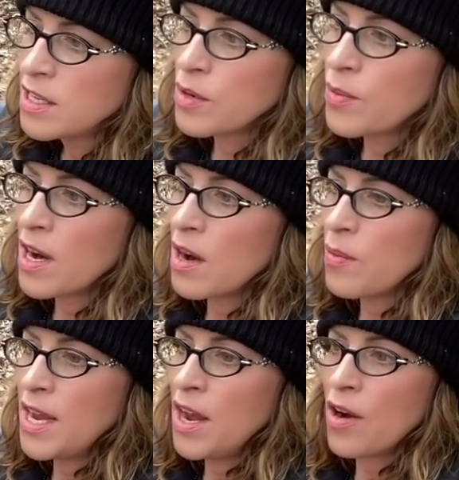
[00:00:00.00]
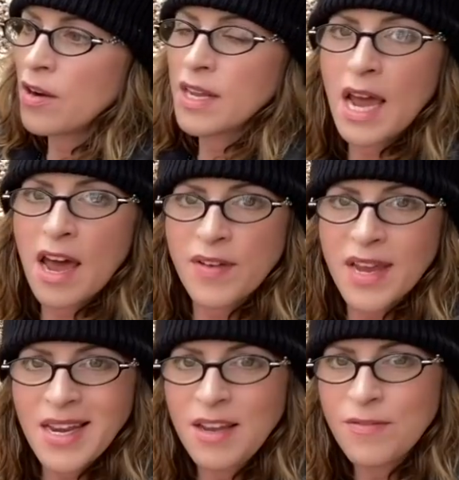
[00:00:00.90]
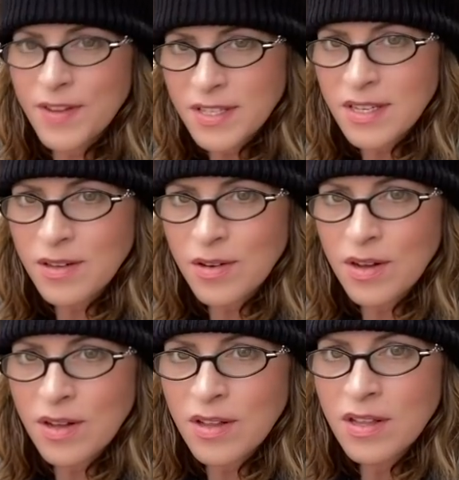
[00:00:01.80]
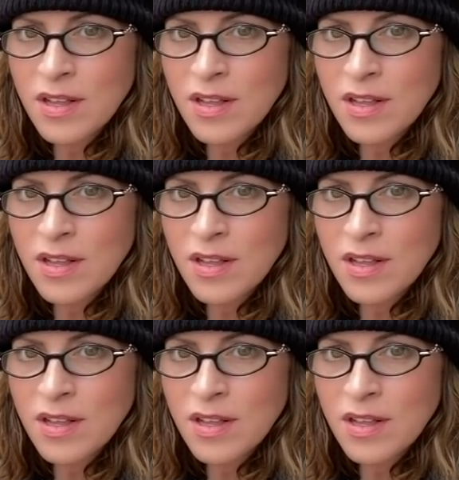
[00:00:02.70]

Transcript: to where we hardly have any physical,